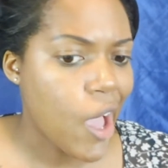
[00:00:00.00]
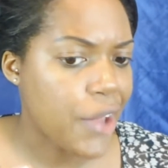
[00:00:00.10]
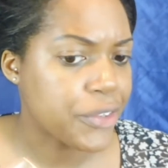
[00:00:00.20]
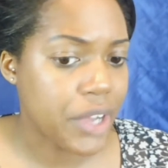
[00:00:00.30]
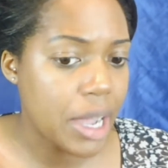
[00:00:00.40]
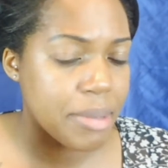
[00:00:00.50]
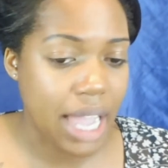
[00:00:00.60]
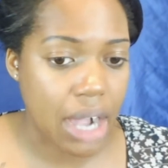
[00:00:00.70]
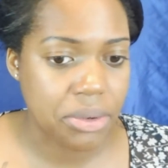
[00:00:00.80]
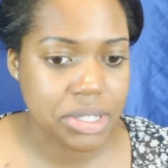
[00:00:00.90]
I don't know how many
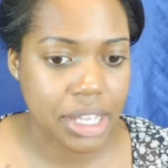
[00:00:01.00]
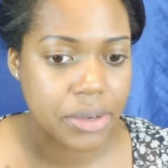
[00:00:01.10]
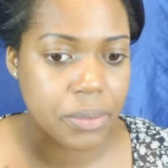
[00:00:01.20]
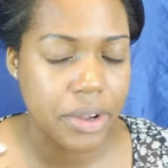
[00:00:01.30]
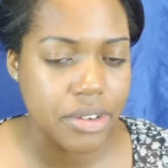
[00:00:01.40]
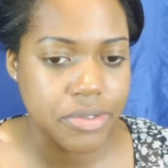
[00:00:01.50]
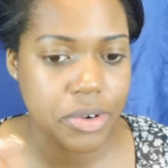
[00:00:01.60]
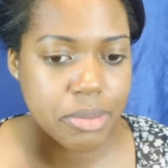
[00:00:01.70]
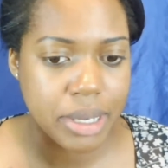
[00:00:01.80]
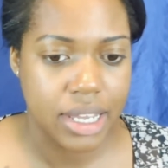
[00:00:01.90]
hours I can wear it
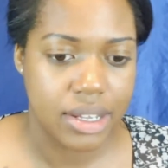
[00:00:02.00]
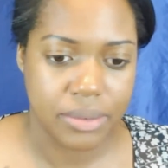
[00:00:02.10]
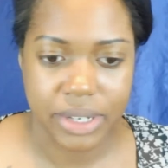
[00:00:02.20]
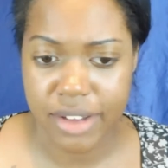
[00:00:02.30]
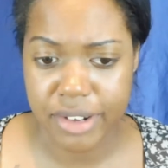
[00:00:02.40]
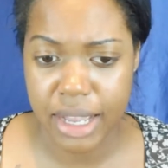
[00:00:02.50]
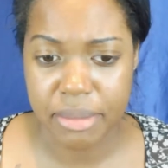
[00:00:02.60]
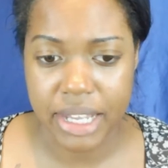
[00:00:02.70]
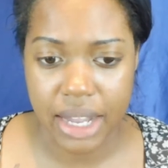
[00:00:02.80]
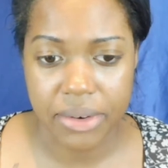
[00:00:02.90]
for, but how
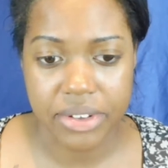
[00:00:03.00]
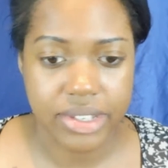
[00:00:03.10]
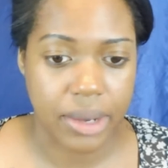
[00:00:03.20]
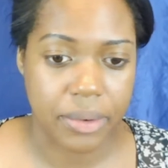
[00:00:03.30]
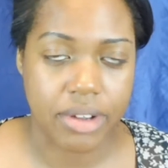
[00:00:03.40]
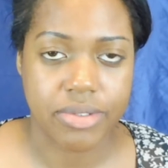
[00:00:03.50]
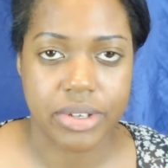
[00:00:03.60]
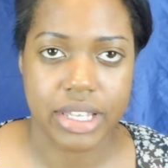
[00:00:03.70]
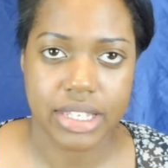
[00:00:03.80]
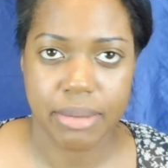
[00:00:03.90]
many hours I wear it
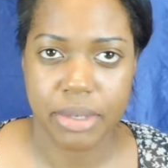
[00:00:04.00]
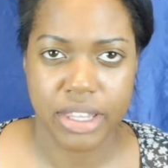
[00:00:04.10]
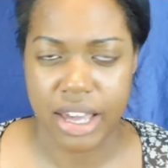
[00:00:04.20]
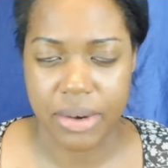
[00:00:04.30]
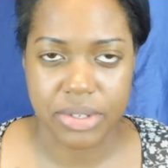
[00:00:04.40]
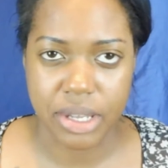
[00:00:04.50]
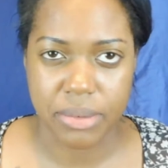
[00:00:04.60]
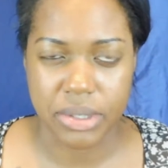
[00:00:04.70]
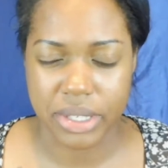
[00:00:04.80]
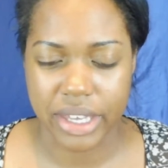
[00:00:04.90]
for, that's how many hours I
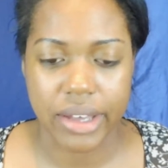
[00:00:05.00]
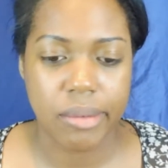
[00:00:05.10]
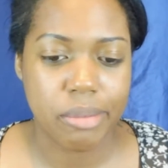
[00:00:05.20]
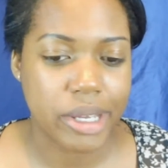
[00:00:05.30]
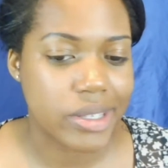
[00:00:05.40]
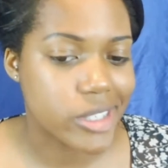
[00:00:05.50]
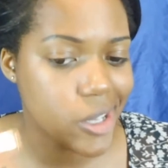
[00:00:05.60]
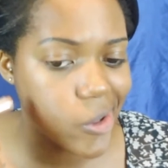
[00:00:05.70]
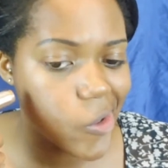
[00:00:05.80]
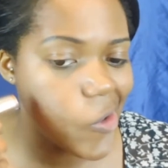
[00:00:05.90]
will get. But
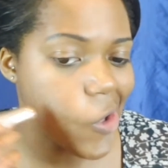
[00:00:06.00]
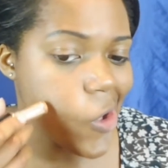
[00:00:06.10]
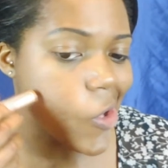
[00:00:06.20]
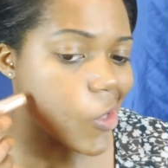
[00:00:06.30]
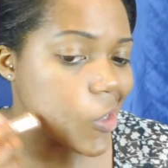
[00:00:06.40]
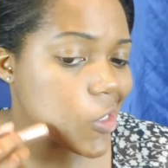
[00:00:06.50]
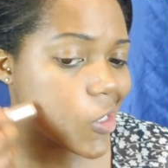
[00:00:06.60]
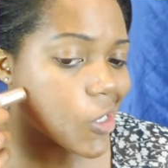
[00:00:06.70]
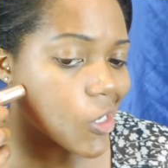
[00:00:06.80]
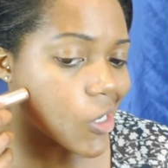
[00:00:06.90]
so let's
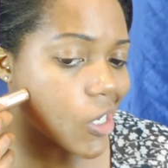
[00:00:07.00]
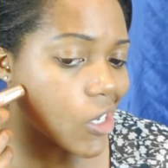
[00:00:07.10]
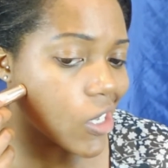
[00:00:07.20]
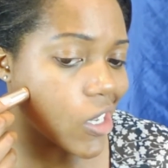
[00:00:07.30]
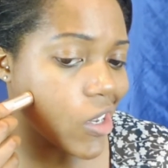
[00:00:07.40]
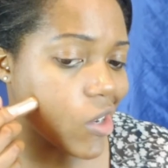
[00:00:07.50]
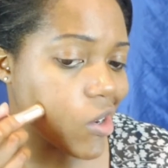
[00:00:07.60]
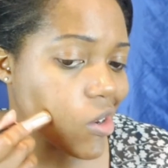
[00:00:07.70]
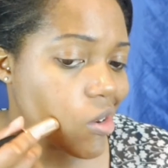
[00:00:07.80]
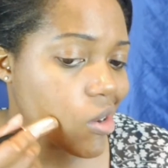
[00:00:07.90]
just start down
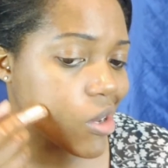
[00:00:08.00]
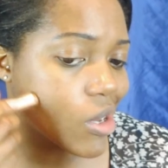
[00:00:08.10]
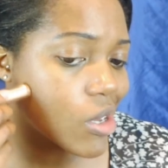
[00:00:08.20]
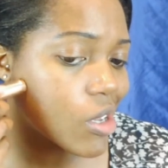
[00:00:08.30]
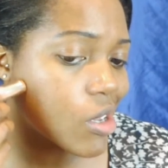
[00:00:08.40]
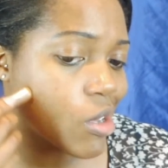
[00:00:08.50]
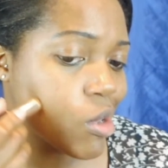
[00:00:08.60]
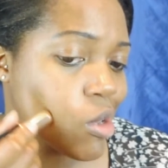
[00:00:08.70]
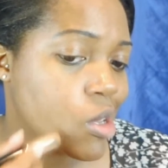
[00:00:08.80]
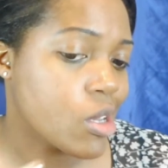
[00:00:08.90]
here.
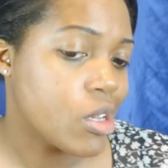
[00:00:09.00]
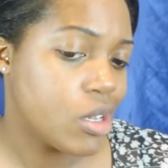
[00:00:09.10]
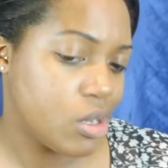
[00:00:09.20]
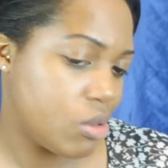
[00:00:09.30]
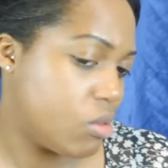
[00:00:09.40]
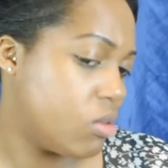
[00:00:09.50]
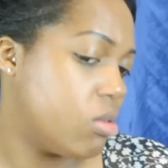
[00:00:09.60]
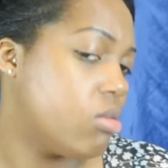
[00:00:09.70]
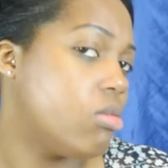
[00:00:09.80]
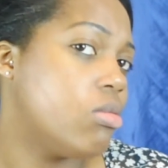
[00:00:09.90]
Woo.
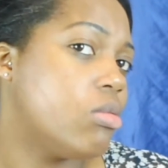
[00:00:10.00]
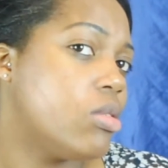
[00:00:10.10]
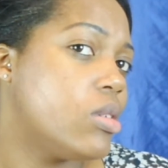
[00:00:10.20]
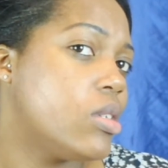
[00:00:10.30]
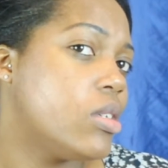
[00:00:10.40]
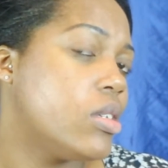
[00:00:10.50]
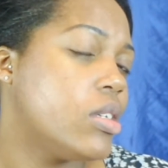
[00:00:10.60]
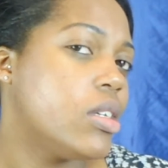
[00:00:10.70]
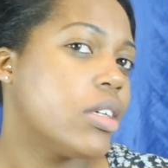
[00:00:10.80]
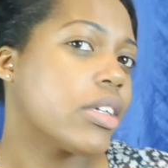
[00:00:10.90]

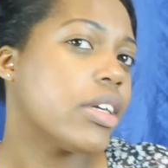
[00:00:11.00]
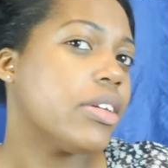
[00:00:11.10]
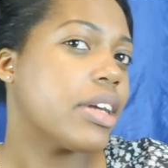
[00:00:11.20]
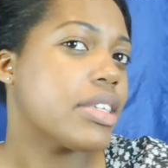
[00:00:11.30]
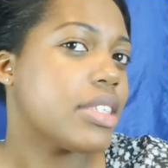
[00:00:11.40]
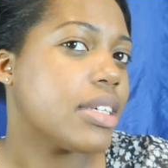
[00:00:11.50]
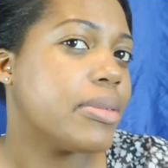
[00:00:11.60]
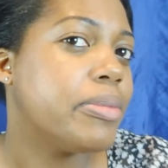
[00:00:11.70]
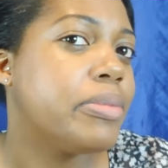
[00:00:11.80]
Can you guys see?